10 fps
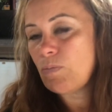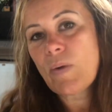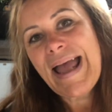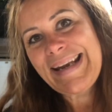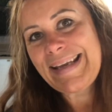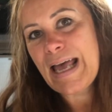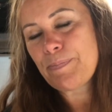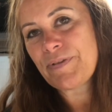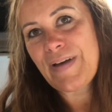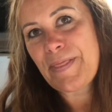any
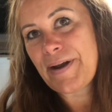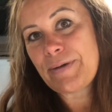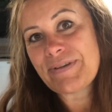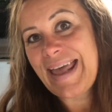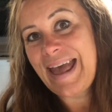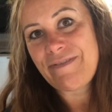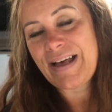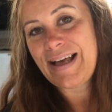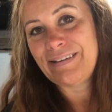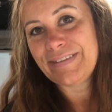camper van that I would ever
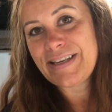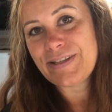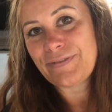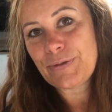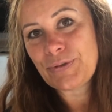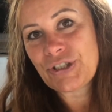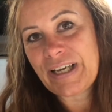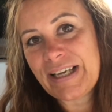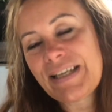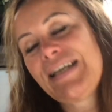have in the future,